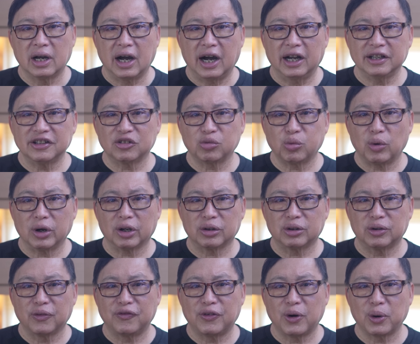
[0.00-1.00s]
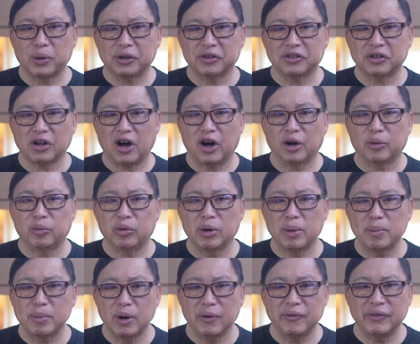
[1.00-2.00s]
I just wanted to focus on
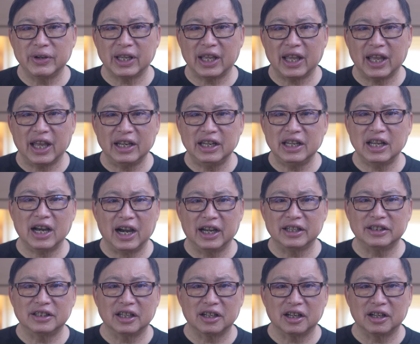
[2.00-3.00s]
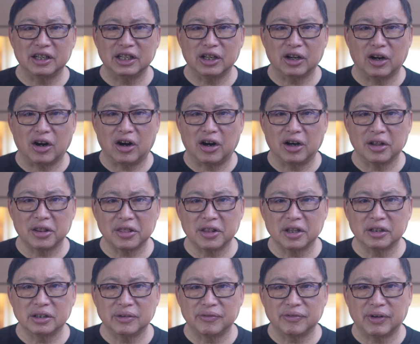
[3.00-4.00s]
removing any identity on
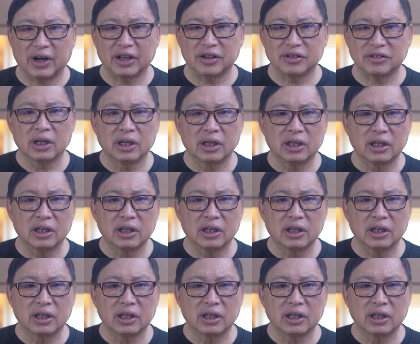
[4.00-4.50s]
the device